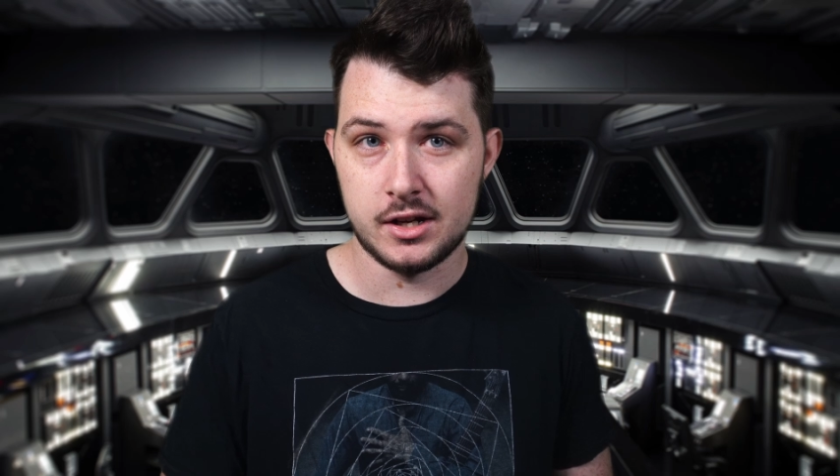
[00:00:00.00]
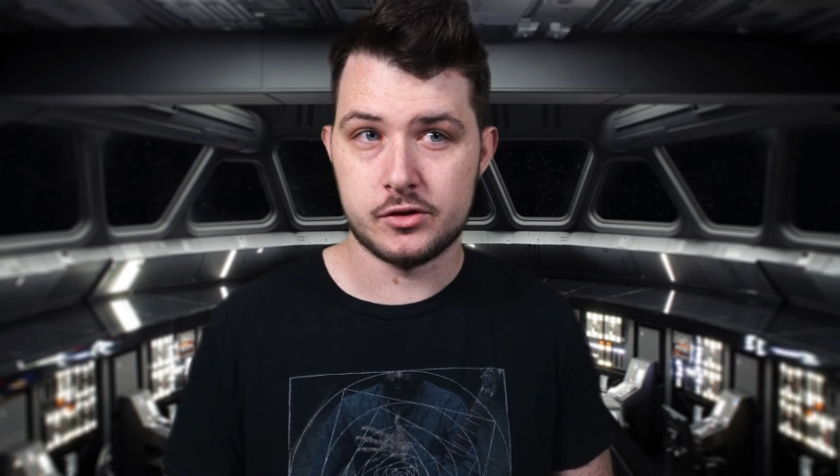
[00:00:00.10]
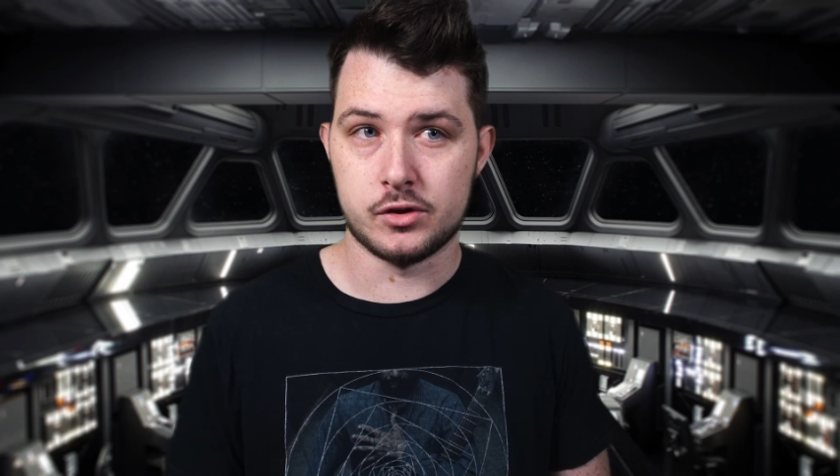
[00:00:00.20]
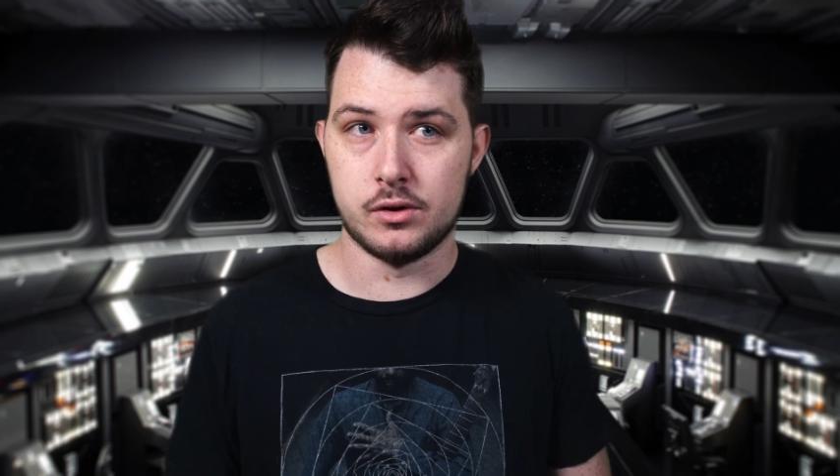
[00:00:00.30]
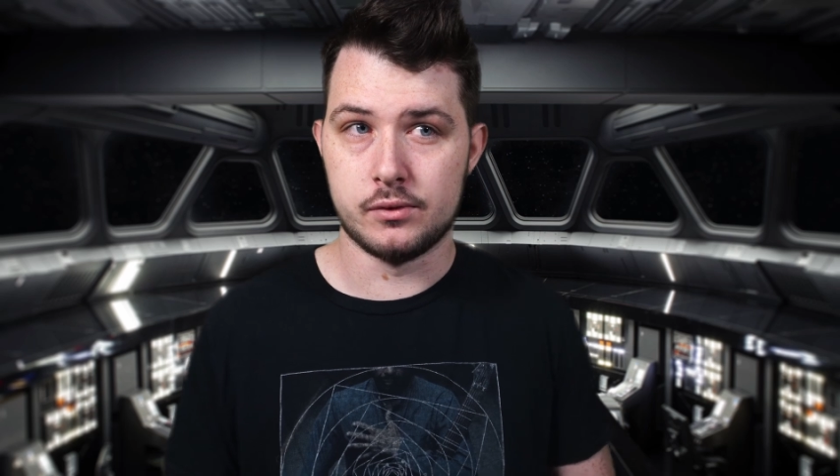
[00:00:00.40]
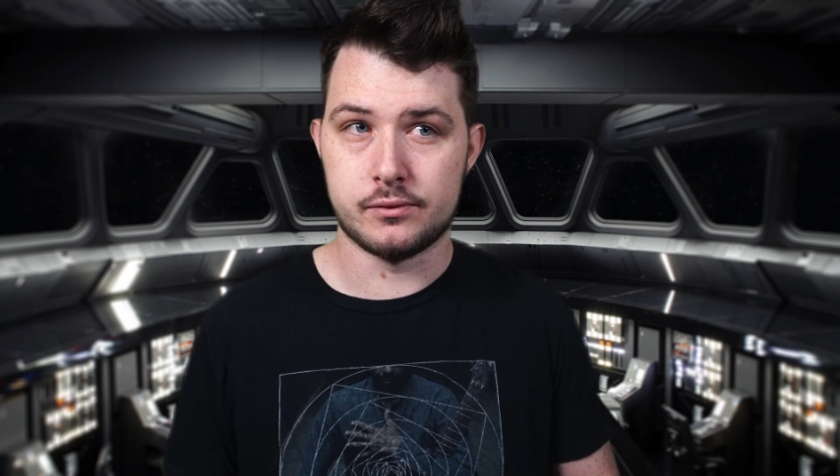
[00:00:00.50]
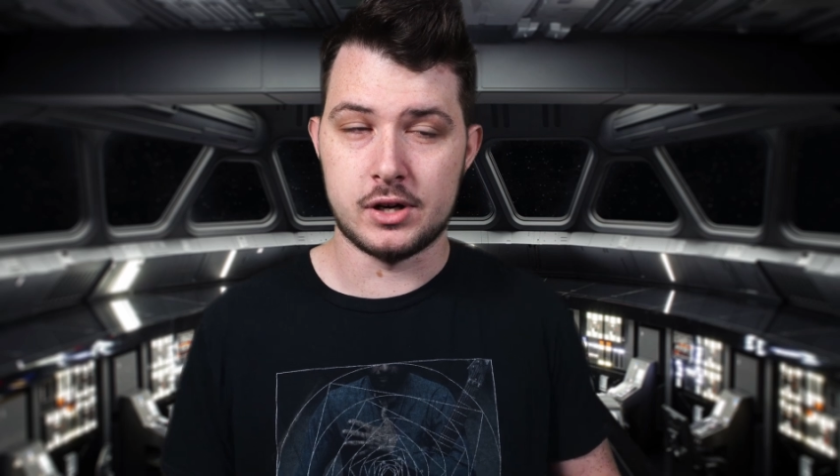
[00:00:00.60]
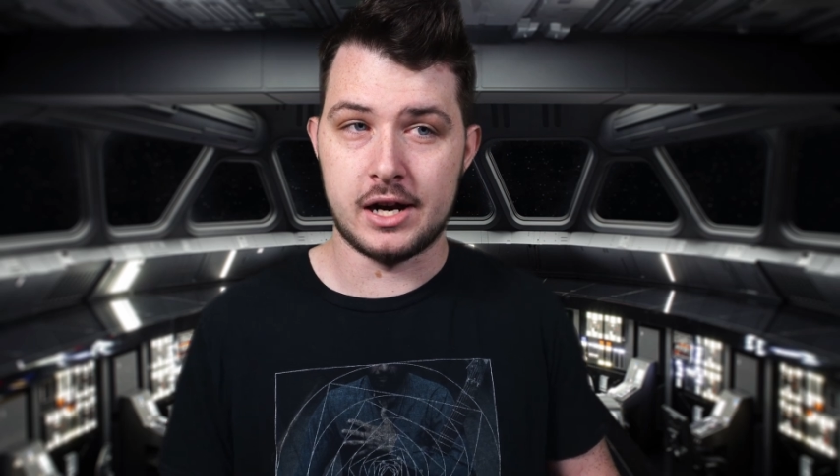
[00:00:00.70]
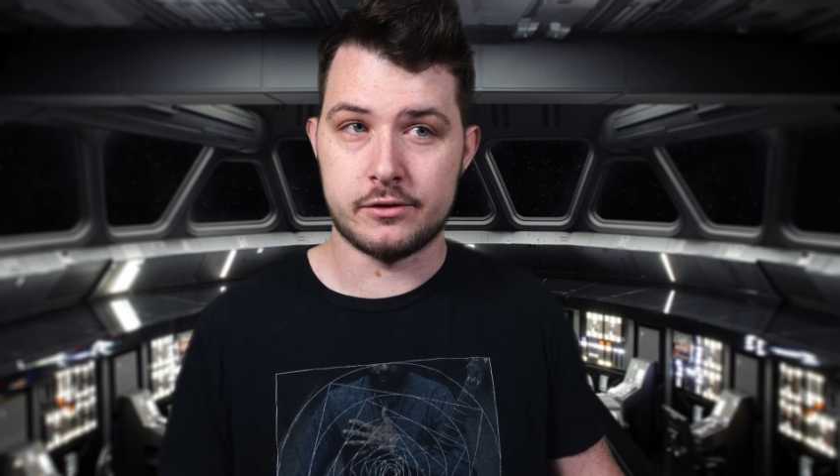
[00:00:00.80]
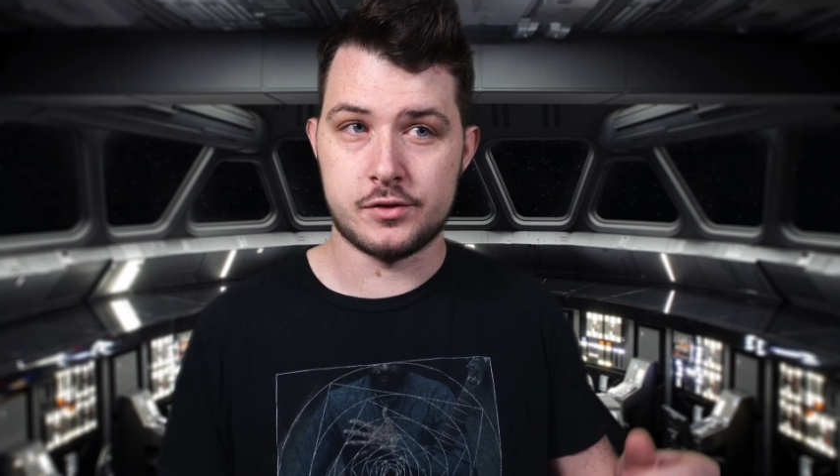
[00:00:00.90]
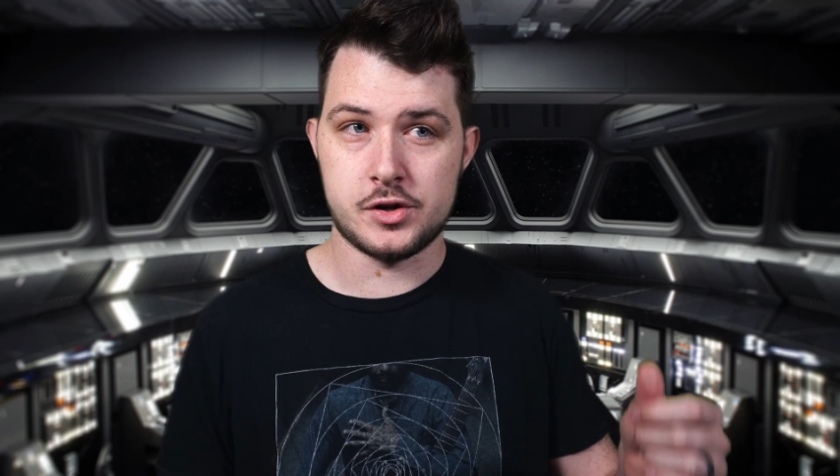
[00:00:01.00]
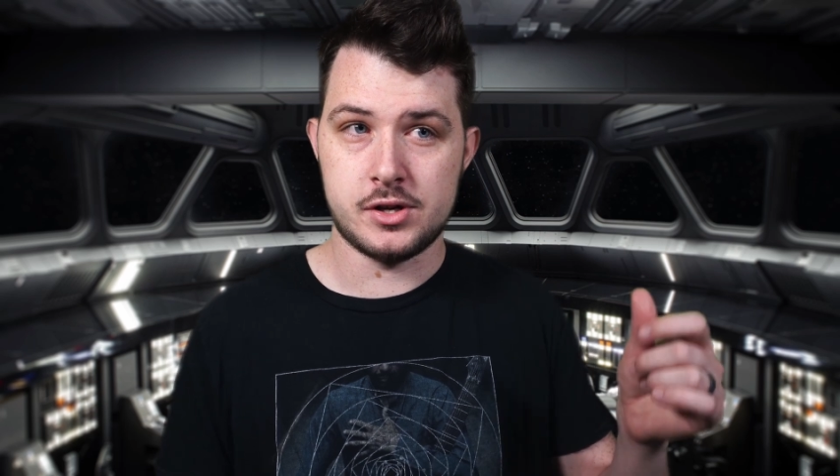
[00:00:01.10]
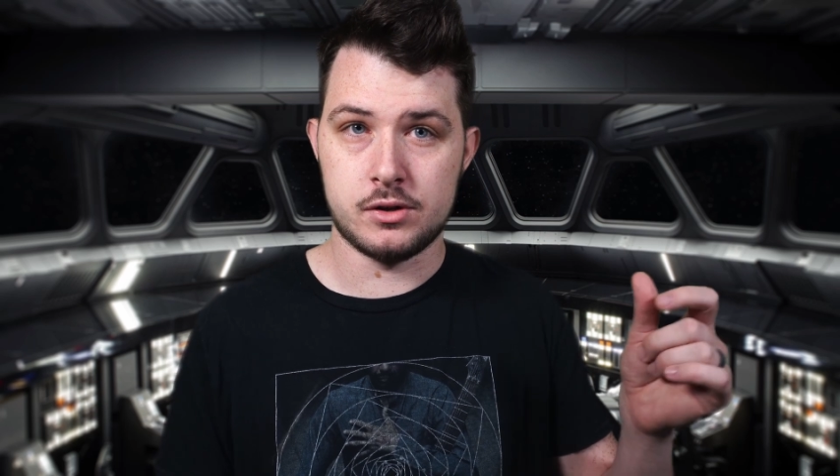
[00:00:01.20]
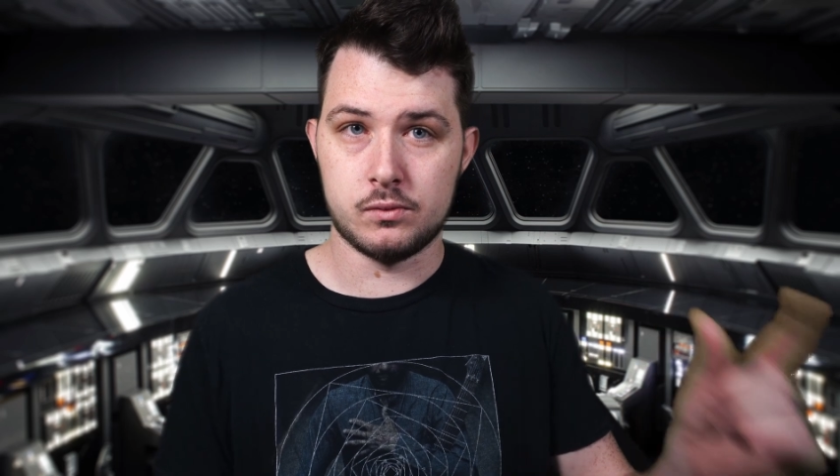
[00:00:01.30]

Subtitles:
So for every